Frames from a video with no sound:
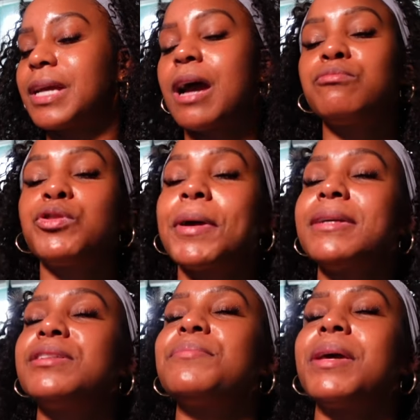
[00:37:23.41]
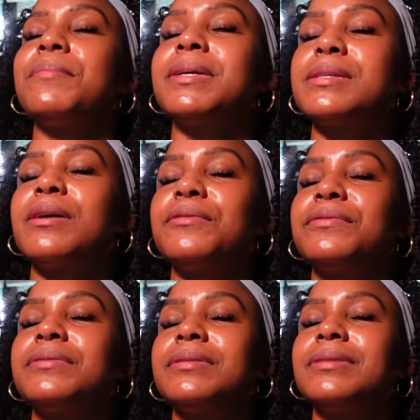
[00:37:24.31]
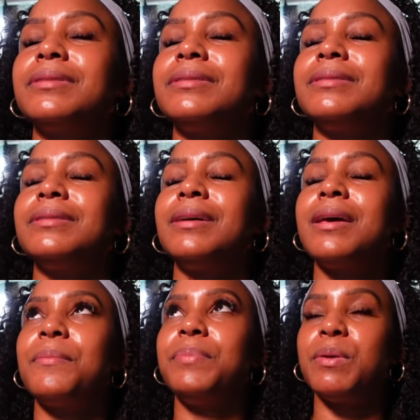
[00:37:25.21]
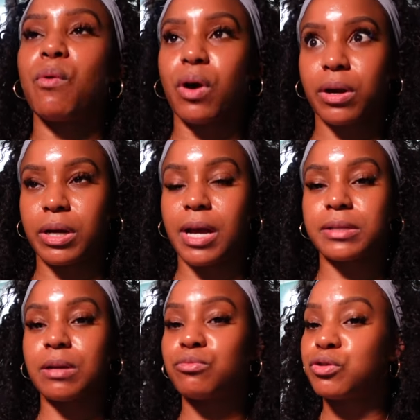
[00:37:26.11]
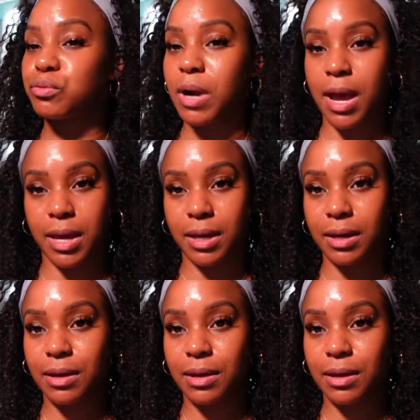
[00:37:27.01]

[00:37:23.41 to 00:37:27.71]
I'm trying to make myself be more organized. I'm trying,